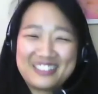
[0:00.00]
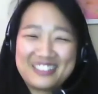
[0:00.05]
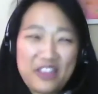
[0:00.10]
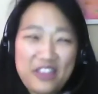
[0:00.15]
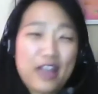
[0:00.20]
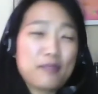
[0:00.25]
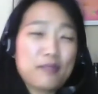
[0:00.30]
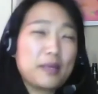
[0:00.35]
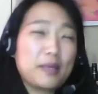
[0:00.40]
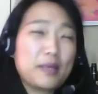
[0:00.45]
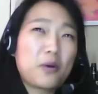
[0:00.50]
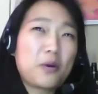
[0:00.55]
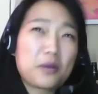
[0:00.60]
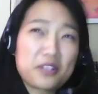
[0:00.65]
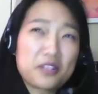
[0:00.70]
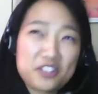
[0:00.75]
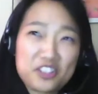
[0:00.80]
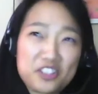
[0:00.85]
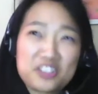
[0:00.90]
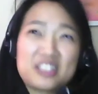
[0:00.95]
Abby
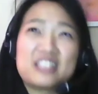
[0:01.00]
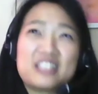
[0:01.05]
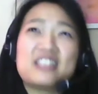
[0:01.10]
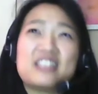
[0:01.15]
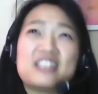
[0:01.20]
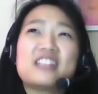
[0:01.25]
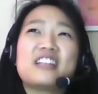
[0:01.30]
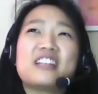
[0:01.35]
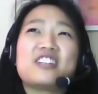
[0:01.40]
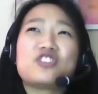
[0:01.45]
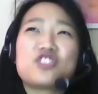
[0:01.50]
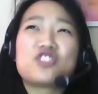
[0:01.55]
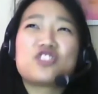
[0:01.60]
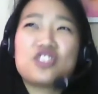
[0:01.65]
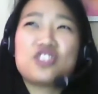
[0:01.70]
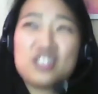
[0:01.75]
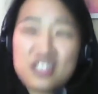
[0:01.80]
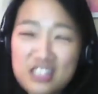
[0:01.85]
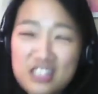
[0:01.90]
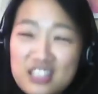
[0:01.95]
Cornish is in it, and
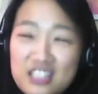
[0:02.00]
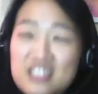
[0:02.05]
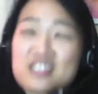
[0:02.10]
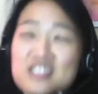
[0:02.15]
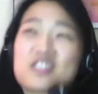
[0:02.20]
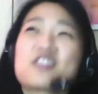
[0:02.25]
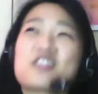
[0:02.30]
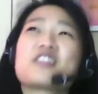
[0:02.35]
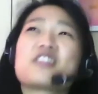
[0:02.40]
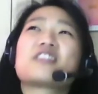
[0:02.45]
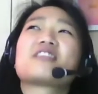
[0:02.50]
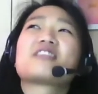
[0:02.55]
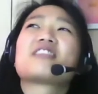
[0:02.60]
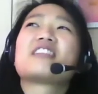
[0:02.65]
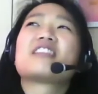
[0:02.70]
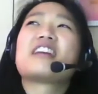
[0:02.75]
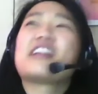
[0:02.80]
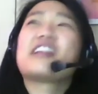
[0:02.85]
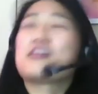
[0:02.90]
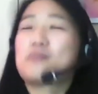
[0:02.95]
she needs to start
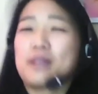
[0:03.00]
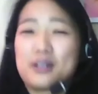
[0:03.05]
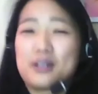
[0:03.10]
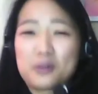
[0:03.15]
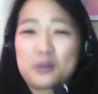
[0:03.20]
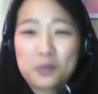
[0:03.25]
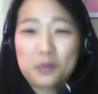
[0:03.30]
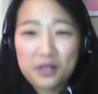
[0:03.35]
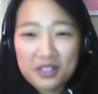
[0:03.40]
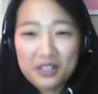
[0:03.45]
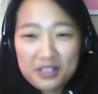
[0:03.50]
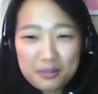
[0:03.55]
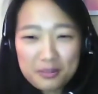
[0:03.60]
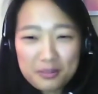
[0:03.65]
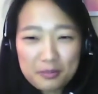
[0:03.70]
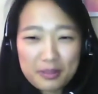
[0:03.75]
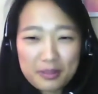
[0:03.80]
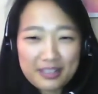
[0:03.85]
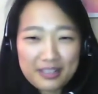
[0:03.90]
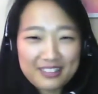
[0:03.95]
getting better work,
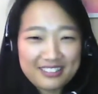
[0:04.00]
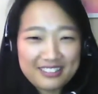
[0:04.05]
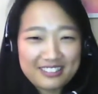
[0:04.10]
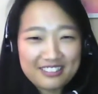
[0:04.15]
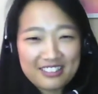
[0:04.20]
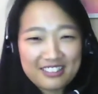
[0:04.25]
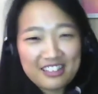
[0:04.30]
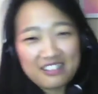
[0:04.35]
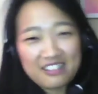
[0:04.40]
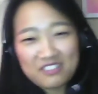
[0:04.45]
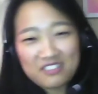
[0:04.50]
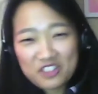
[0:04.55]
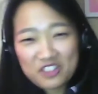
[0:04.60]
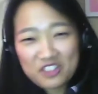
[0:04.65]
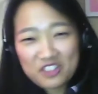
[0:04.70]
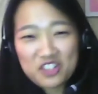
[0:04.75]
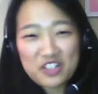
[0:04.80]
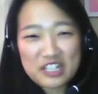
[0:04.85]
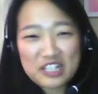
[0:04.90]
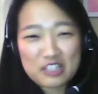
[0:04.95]
but, she
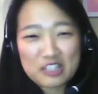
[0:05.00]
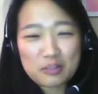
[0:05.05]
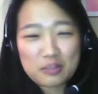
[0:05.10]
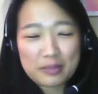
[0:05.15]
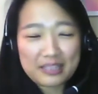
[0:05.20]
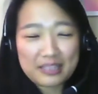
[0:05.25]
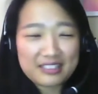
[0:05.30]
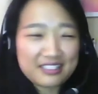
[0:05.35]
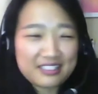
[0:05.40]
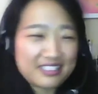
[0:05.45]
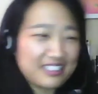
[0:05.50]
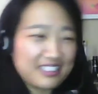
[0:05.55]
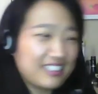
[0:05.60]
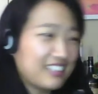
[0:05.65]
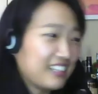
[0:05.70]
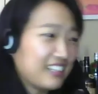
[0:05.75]
tries her best.